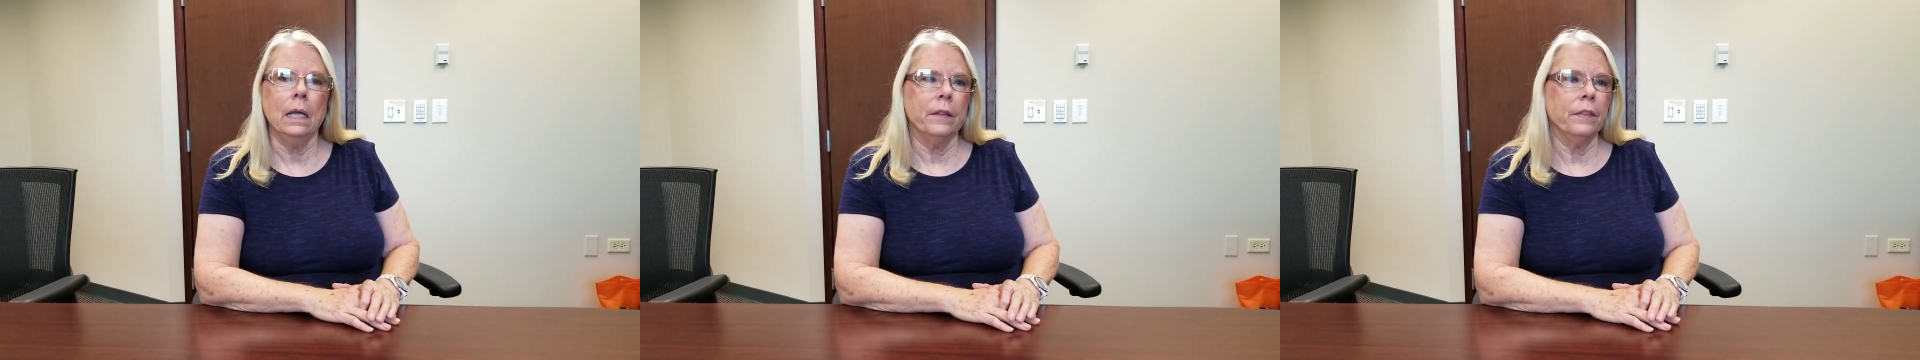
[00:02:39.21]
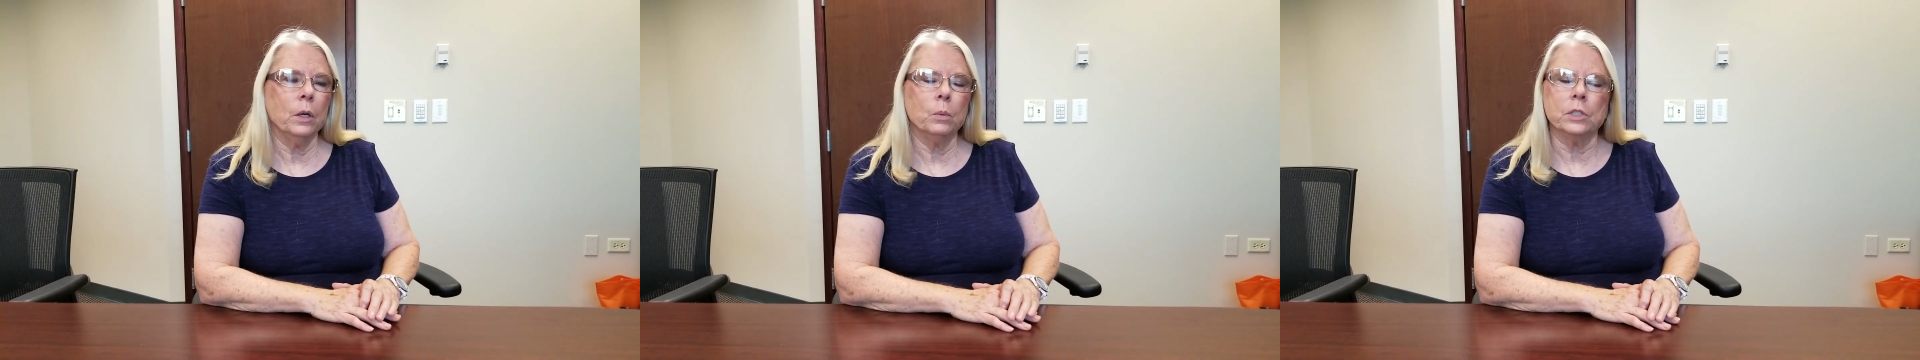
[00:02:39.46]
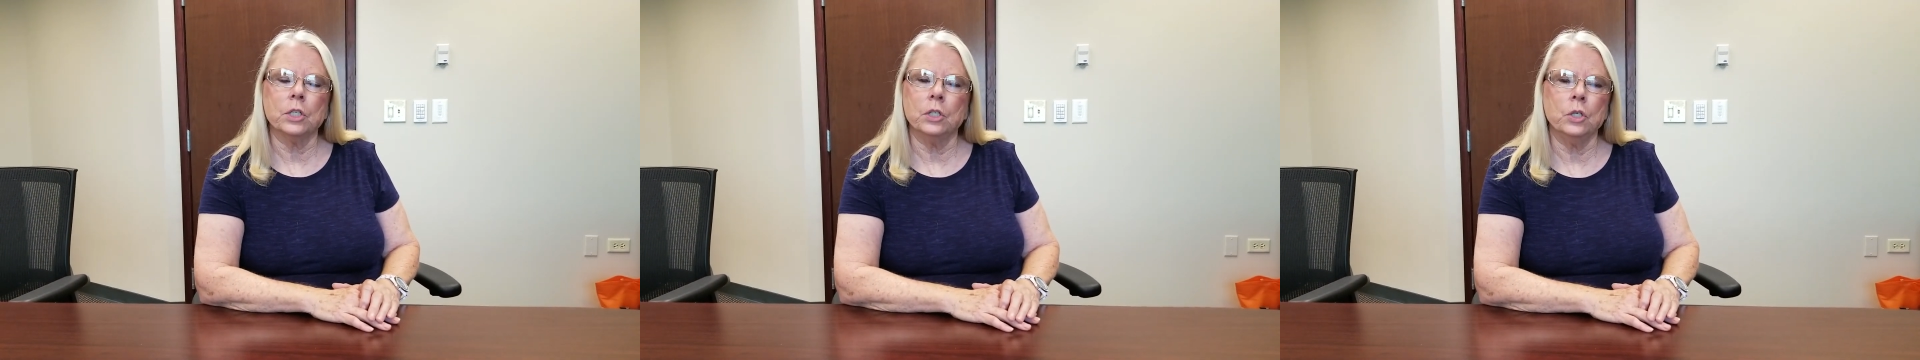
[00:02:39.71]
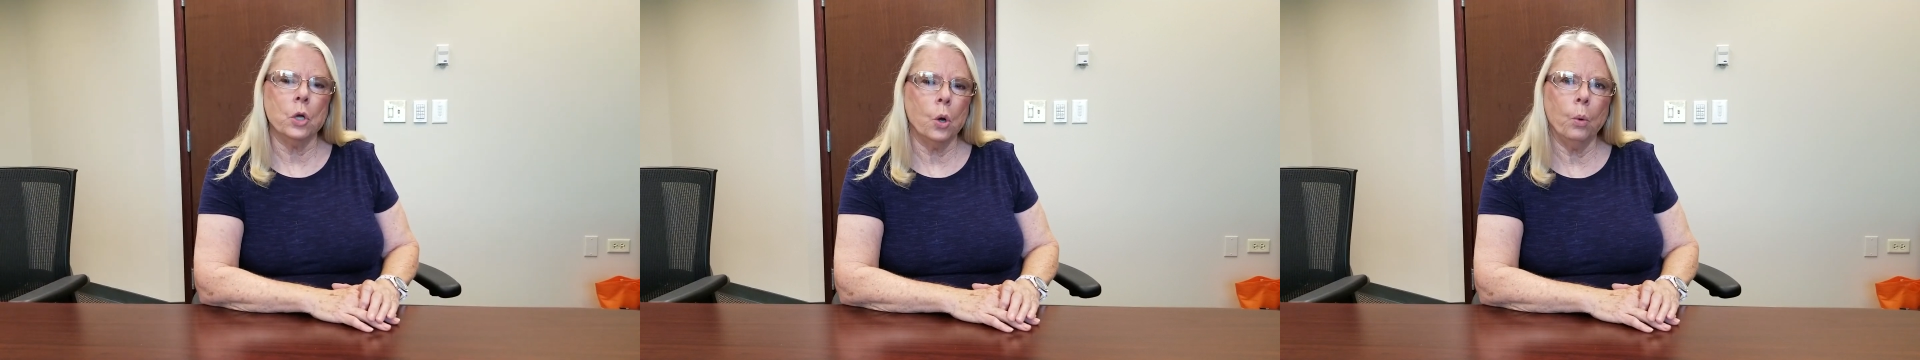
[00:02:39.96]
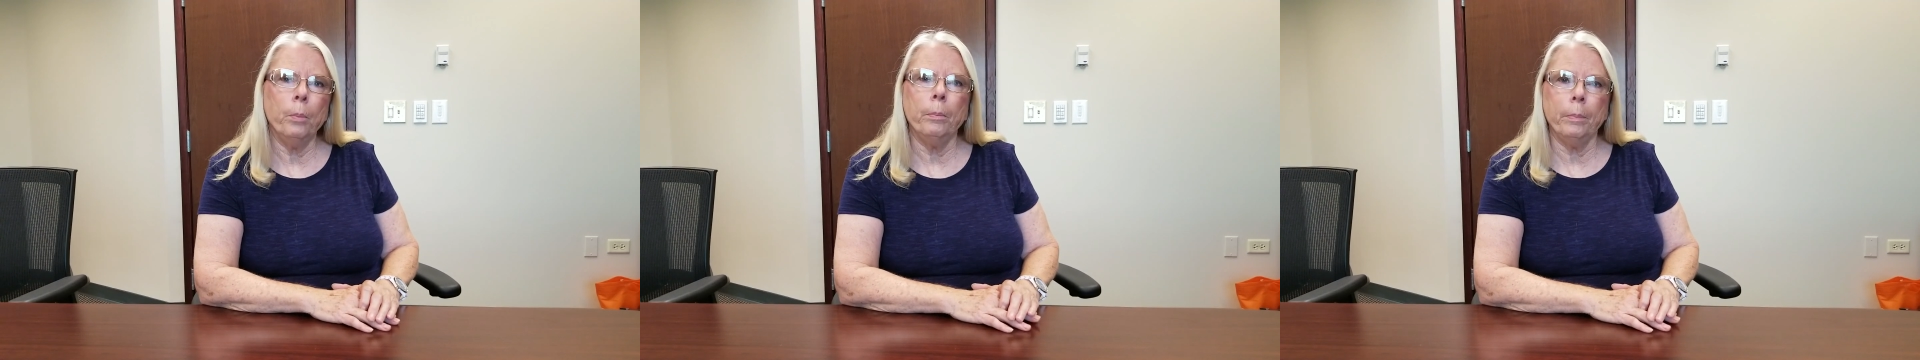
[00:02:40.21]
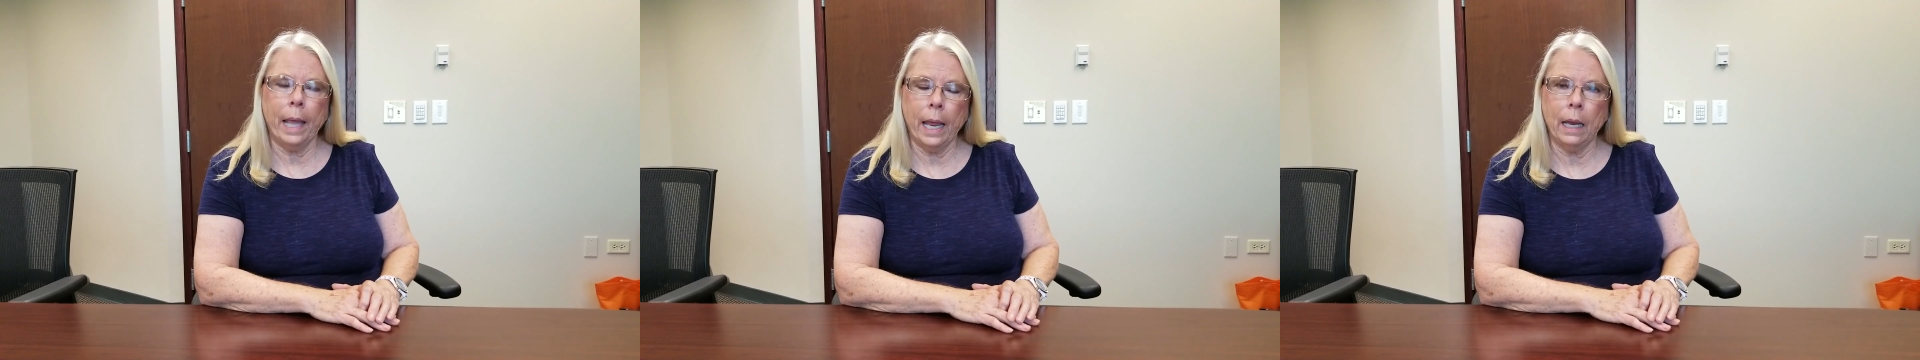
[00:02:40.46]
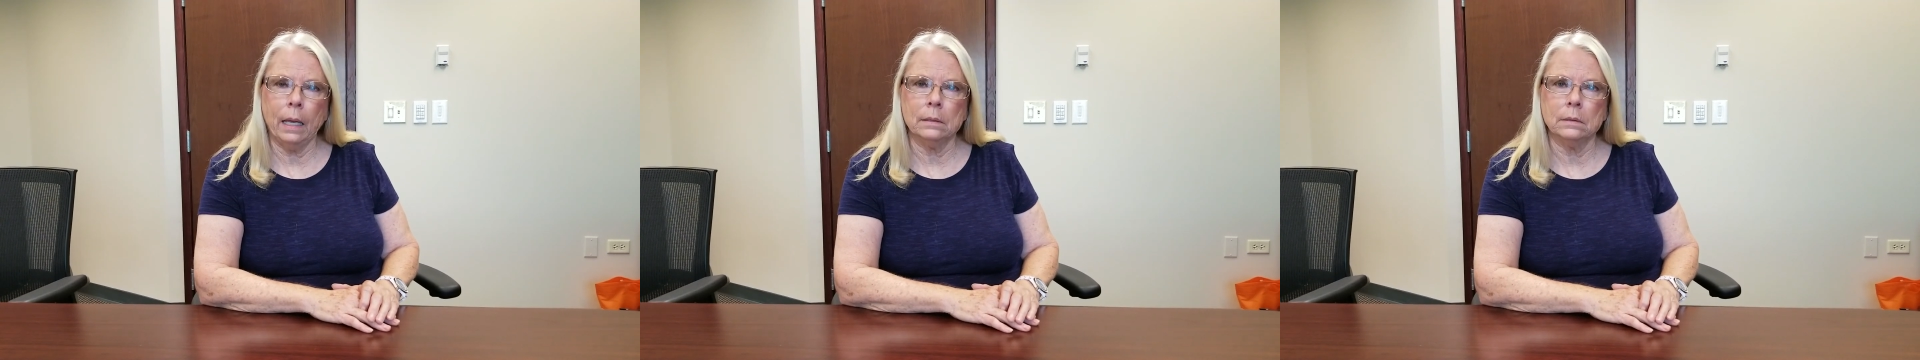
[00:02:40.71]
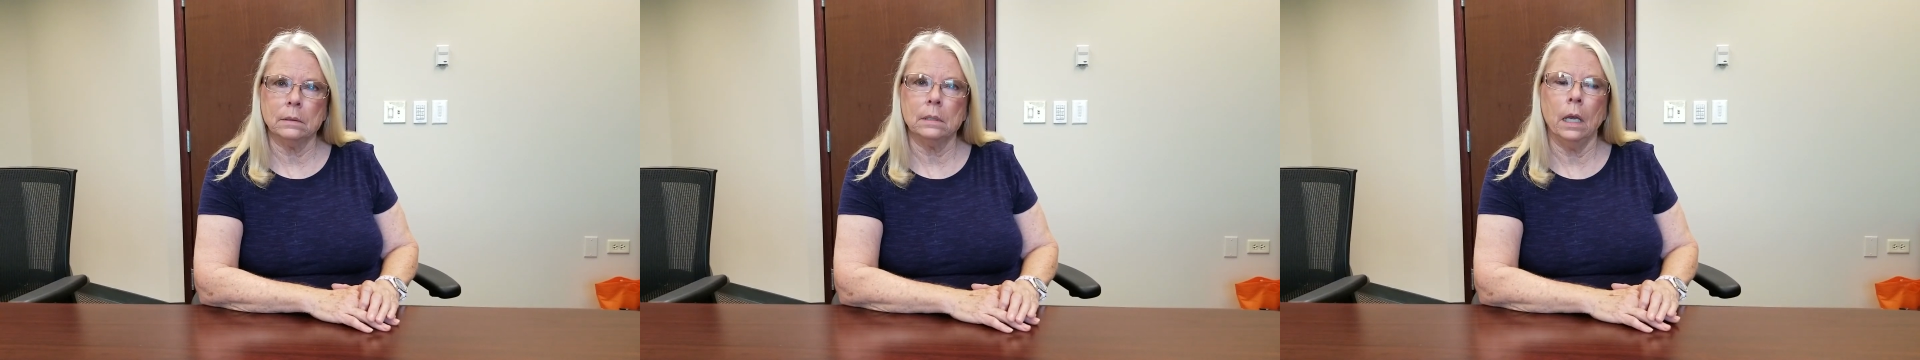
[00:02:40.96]
there was no pain,
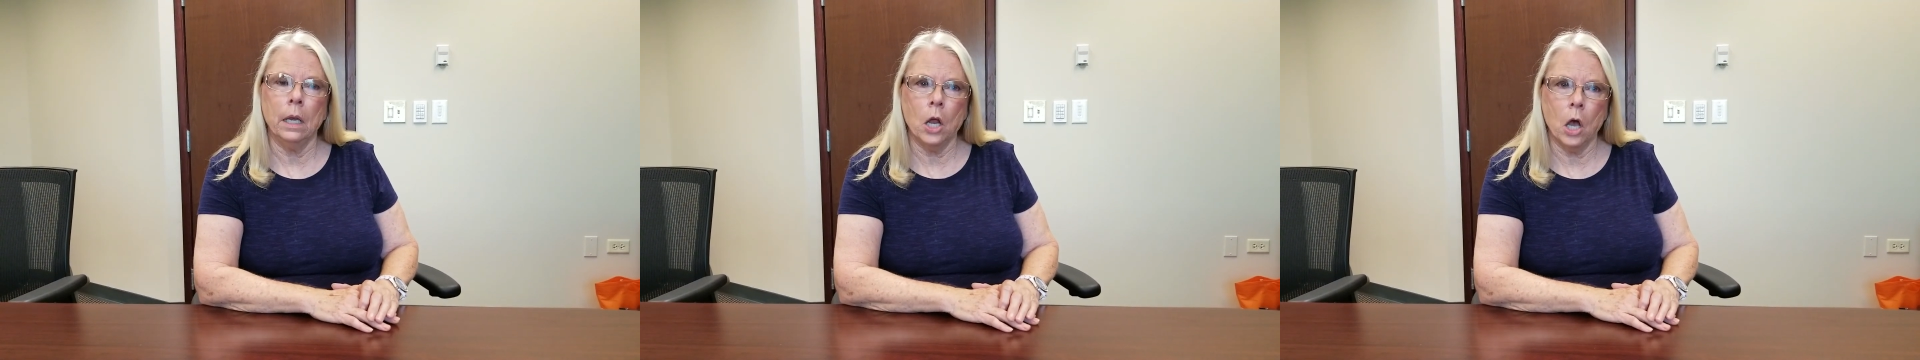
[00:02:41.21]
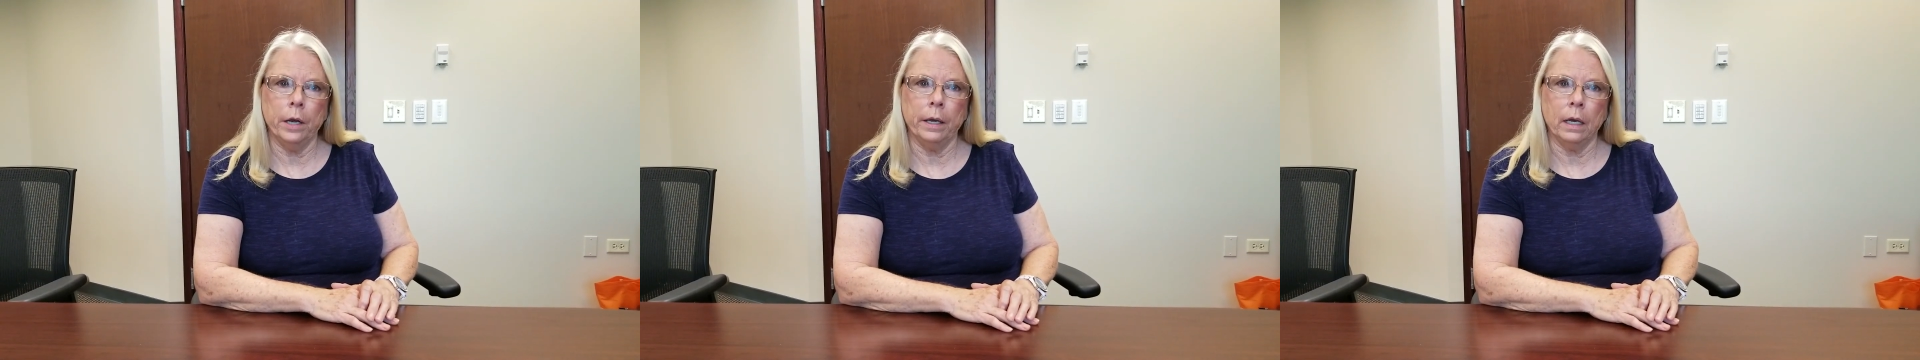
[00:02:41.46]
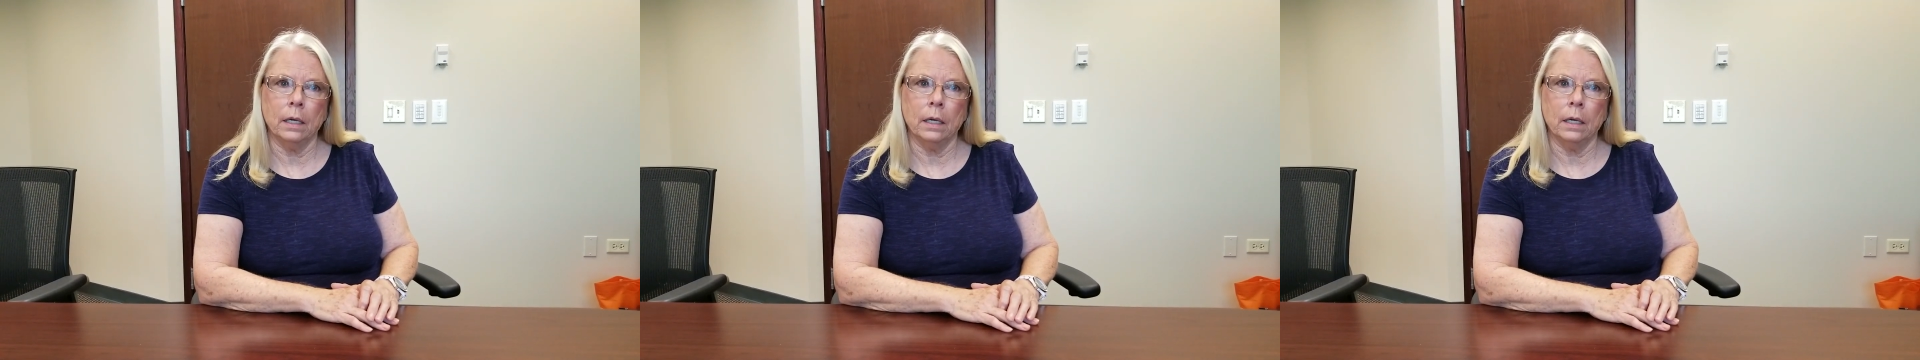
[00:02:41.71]
none.